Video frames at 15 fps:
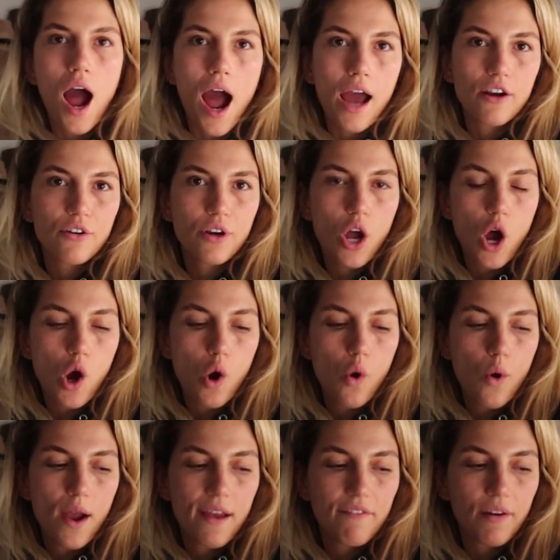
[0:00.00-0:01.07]
I don't
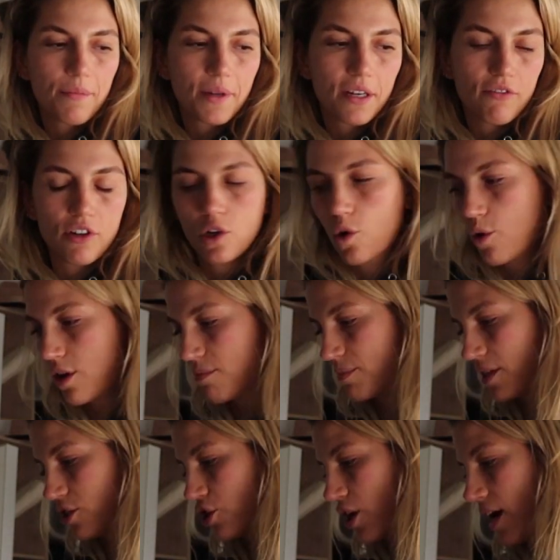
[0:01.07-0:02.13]
know if I'm gonna record
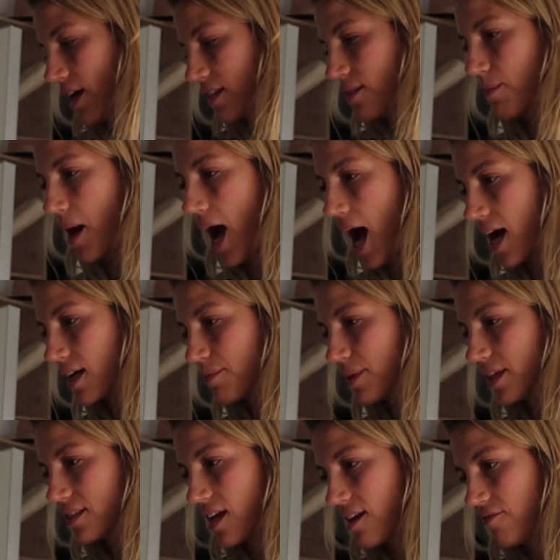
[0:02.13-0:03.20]
me trying to pack
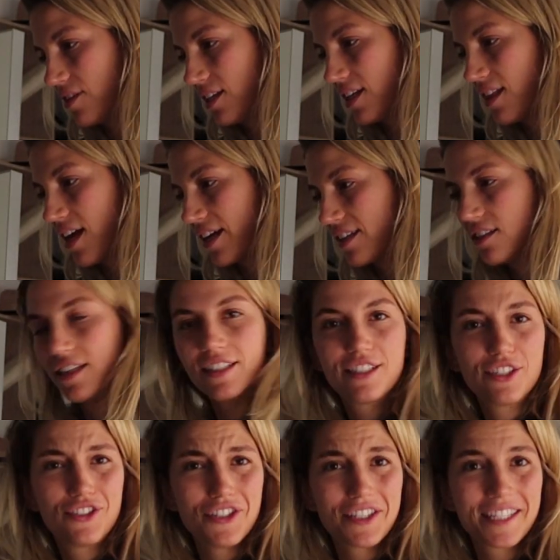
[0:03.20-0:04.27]
because I really like need
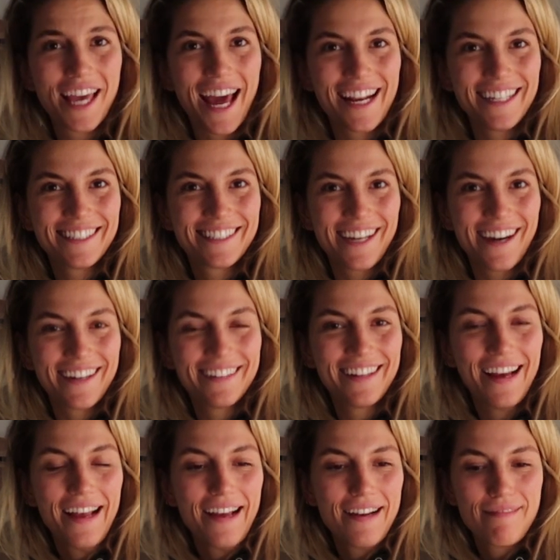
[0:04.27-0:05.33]
to just get it
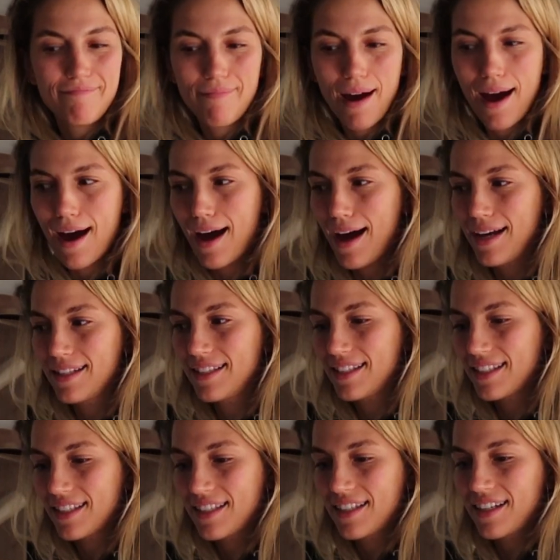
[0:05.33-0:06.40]
done, but
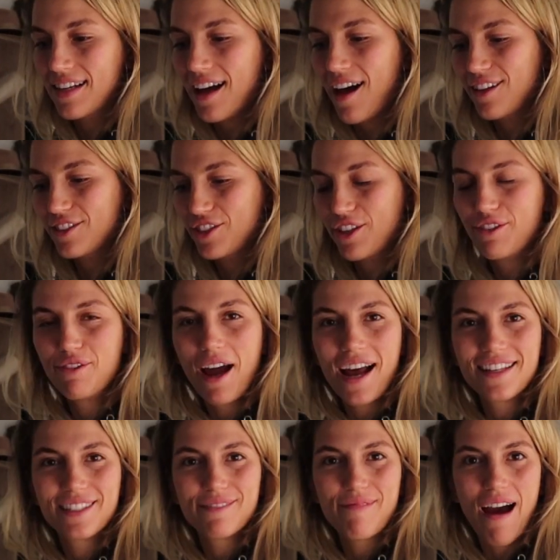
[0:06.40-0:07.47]
I'll show you
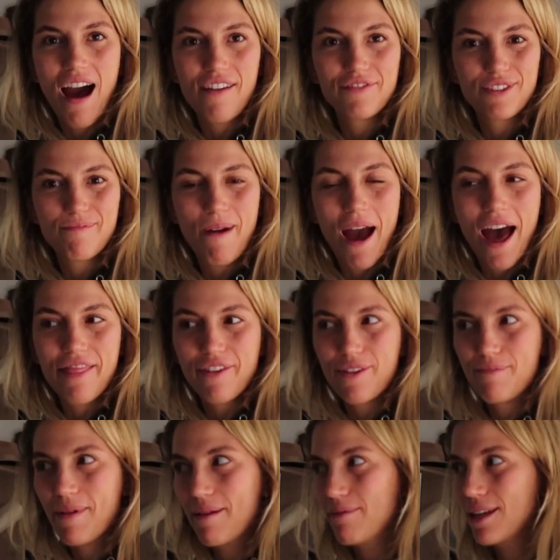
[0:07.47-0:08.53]
guys some aftermath,
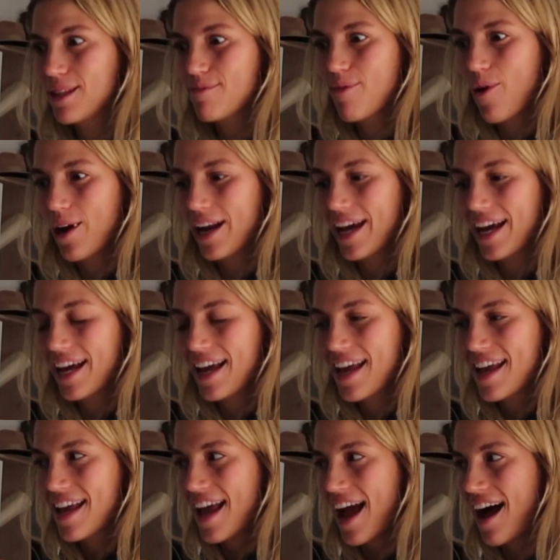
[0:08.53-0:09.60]
or maybe in the morning.
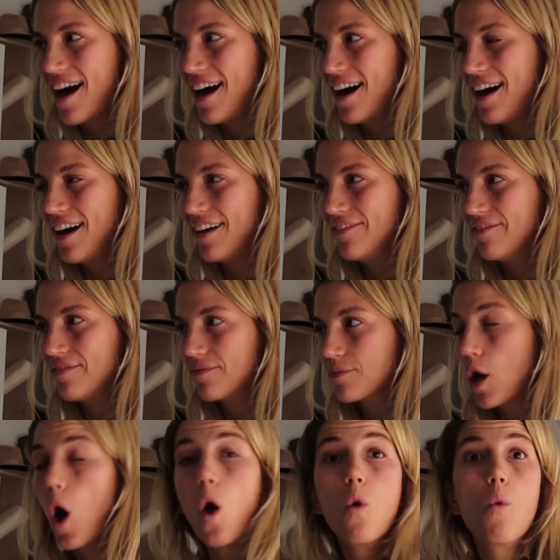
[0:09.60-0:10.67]

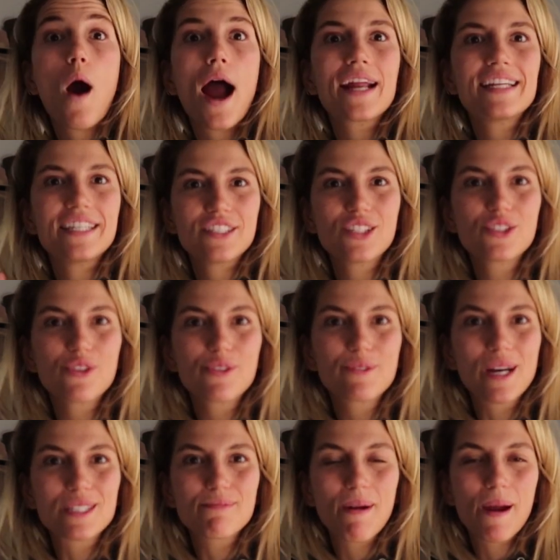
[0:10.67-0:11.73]
Oh, I need to show you
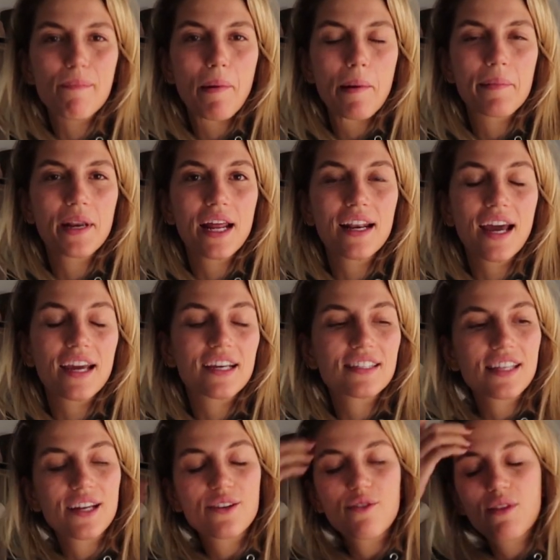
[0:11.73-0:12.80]
guys my apartment at night,
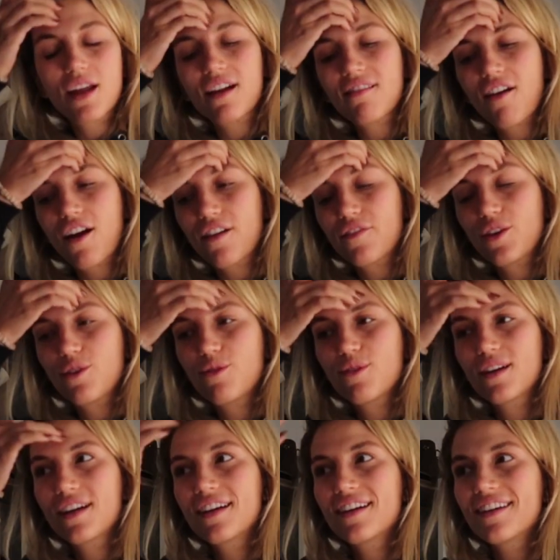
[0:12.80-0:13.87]
because I know that a lot of you
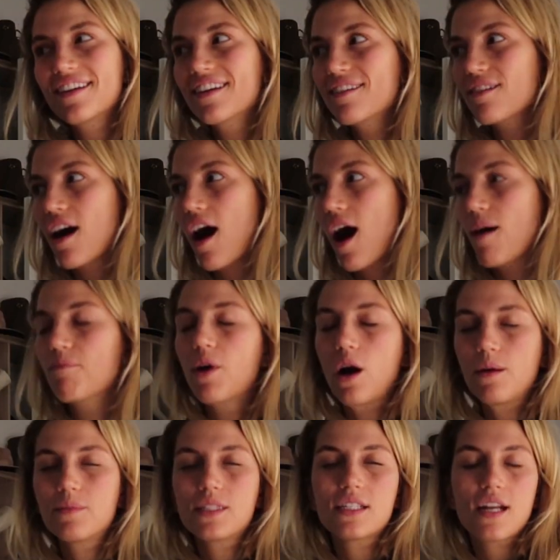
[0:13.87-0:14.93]

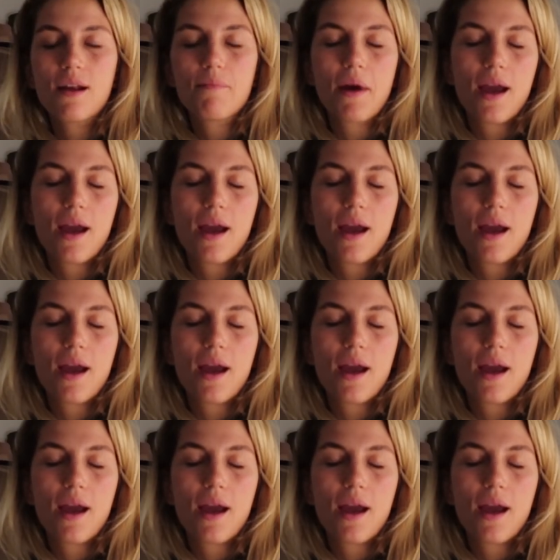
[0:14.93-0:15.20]
commented on